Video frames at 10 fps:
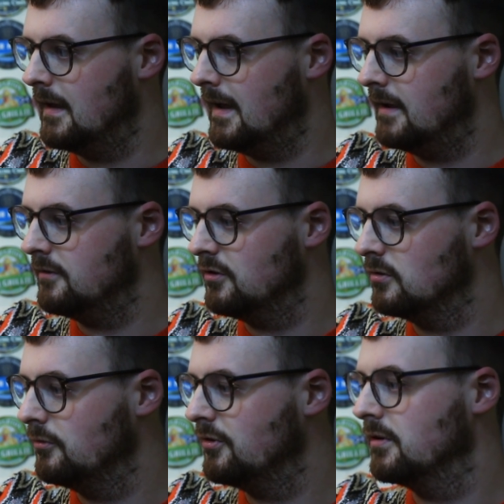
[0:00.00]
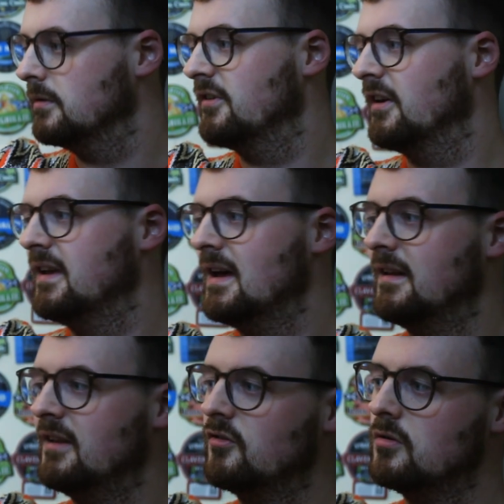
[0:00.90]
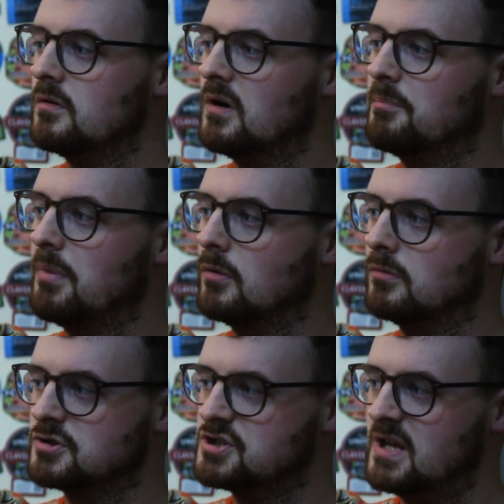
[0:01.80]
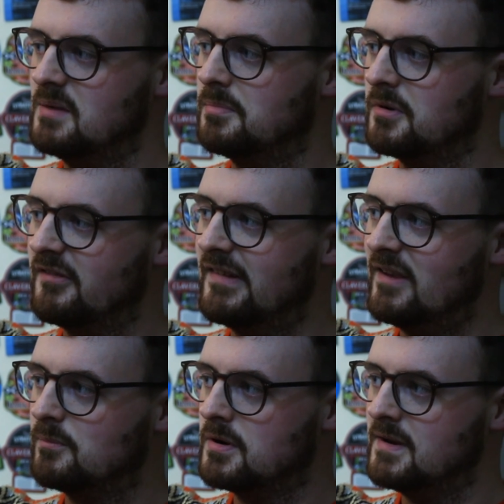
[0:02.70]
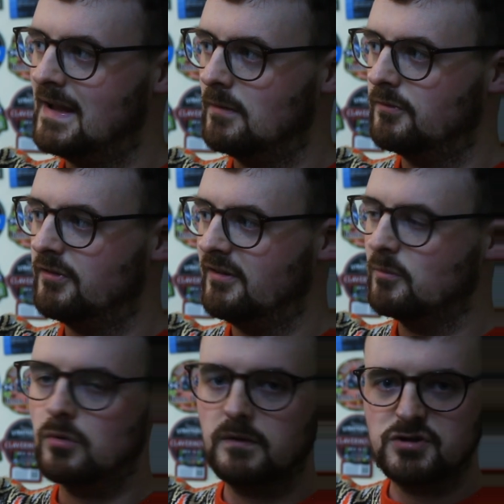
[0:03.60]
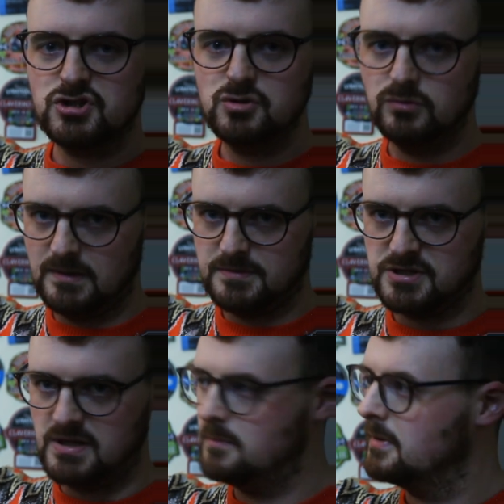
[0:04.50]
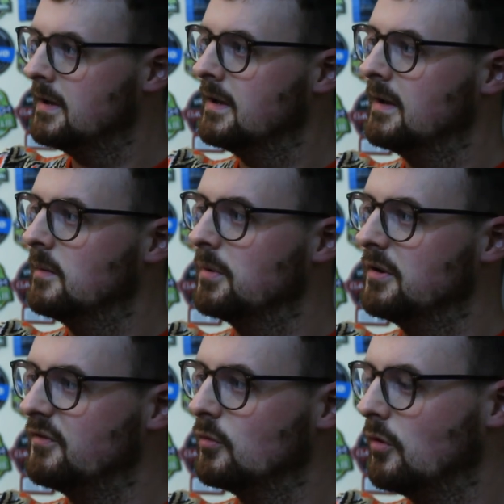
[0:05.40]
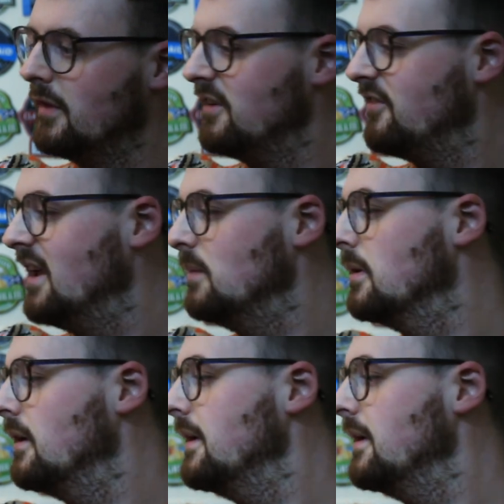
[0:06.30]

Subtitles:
And you'll also notice, again, it's got a bowl shape, but it's less pronounced. It's more of a tulip shape, but you've still got that taper.